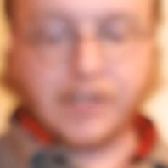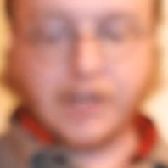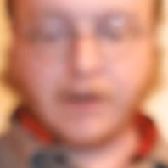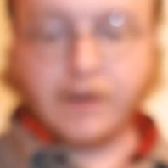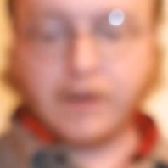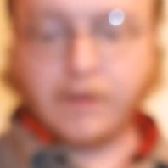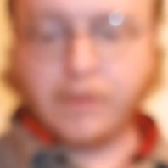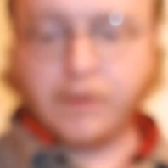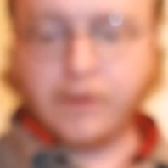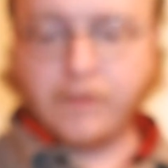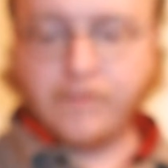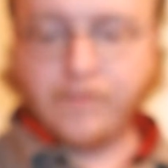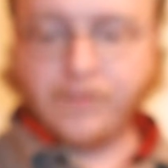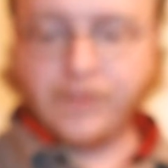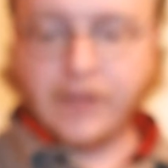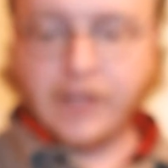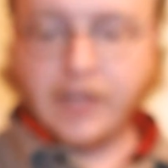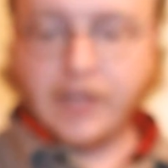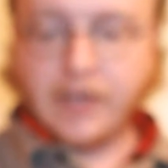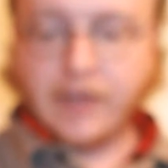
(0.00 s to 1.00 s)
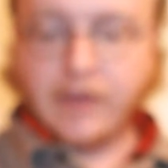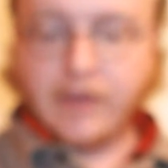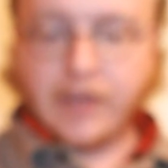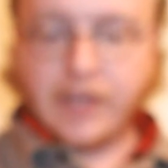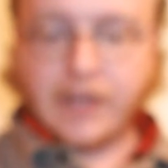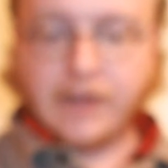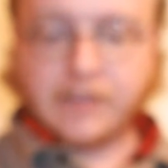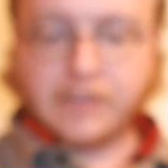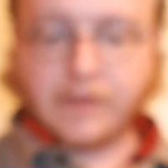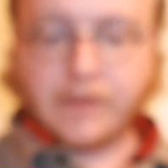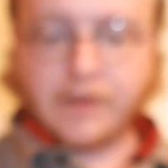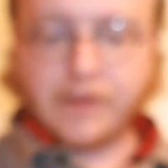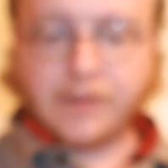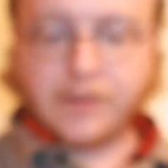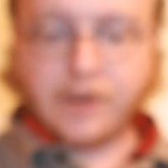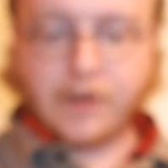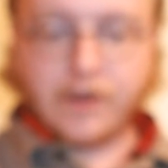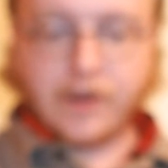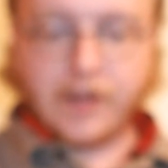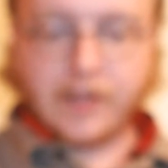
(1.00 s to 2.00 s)
and irritable. He was about
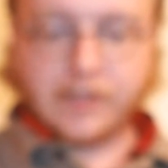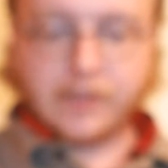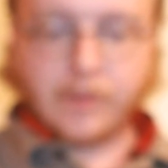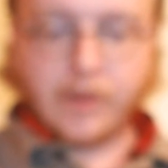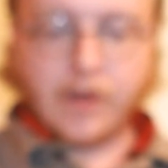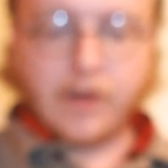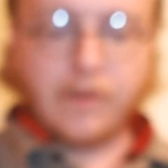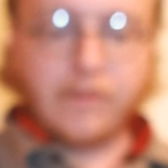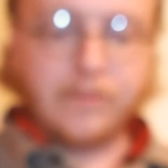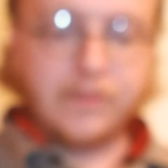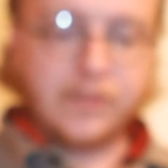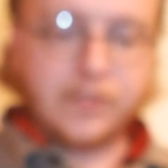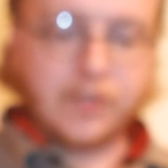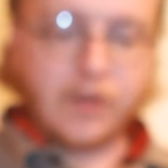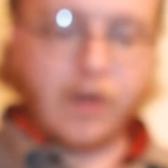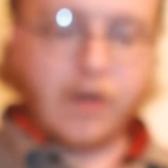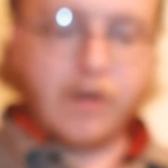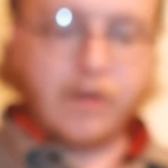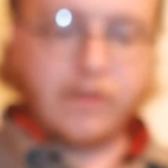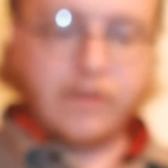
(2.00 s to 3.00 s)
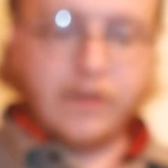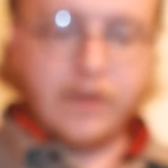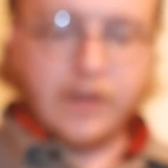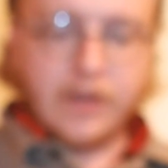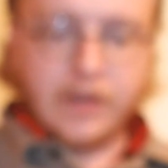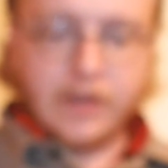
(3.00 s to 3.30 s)
30 as well, tall,